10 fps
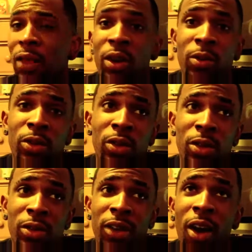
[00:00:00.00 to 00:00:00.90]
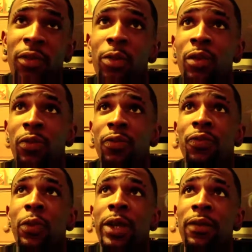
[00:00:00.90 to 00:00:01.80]
I thought it was good. Toph was
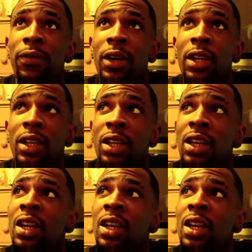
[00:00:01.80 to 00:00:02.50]
freaking funny.